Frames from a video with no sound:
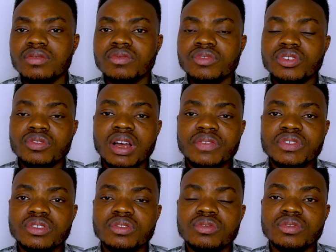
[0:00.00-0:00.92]
You have
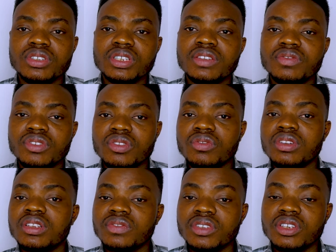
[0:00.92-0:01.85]
to know if your
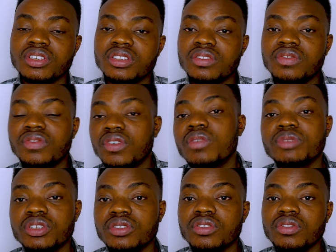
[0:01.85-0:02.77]
qualification from
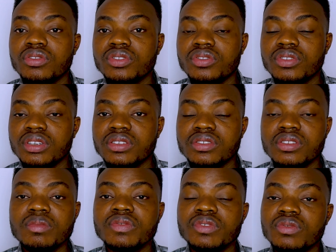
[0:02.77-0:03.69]
your country.
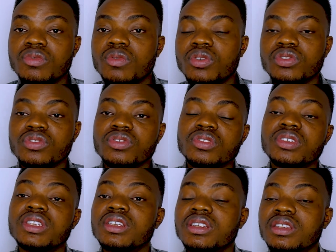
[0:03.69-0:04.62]
Some of you will want to
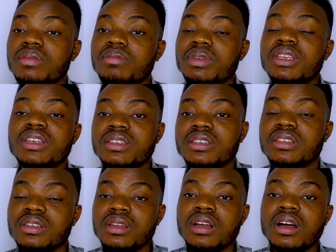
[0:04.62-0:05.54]
study the
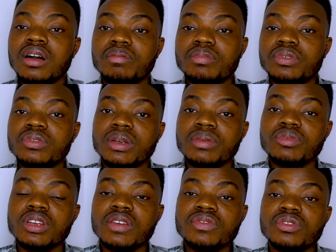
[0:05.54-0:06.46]
BSc
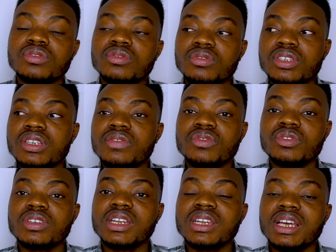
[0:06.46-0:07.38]
program. You have to know if
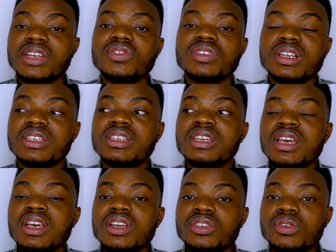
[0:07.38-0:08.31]
you can actually
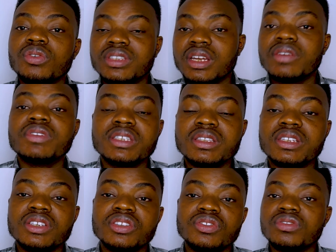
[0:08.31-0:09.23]
go
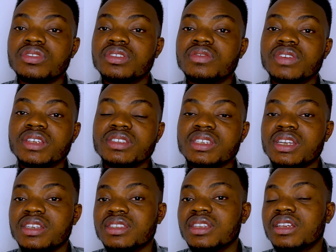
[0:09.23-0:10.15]
directly into the university
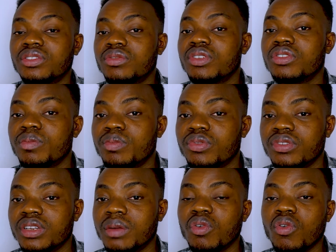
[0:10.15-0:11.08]
and start doing your
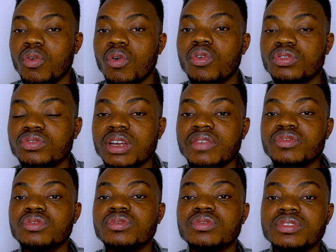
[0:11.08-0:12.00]
program, or you have
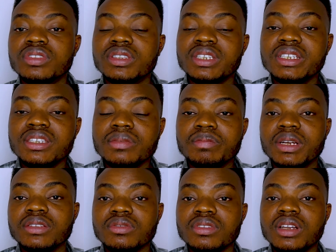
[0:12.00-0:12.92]
to do this
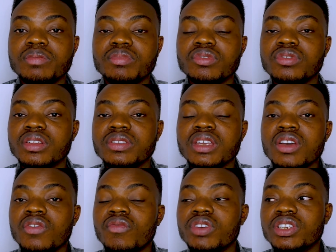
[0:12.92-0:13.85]
particular program,
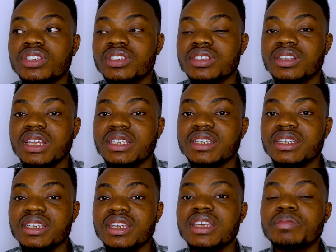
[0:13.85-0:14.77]
which is like
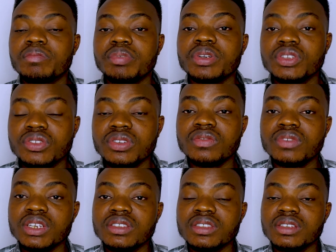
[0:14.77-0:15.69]
a
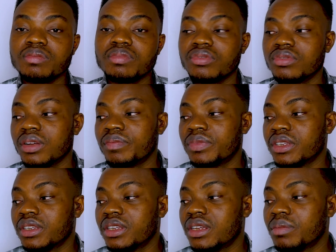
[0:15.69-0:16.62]
pre-university program,
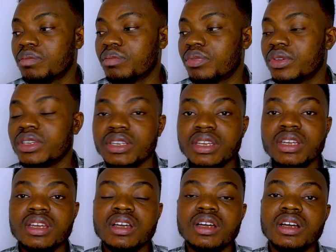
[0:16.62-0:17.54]
a
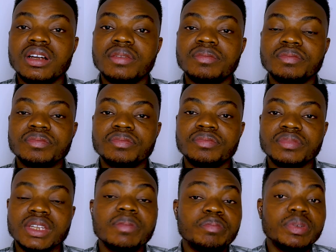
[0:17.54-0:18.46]

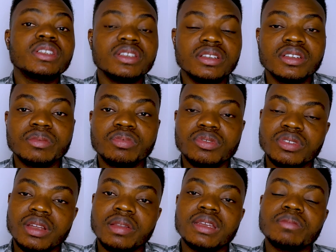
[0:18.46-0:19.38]
pre-degree
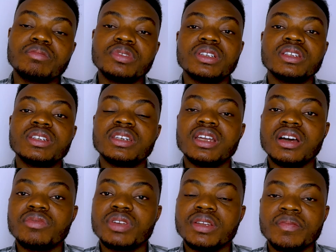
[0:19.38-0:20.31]
program, and put it in
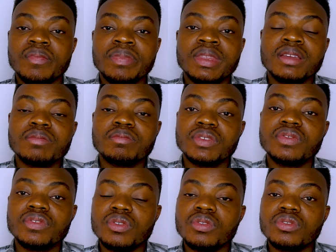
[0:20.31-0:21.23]
that way
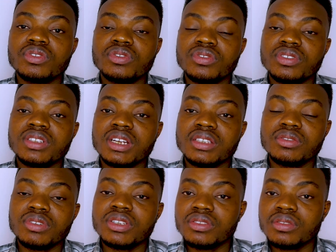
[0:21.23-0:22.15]
before you start doing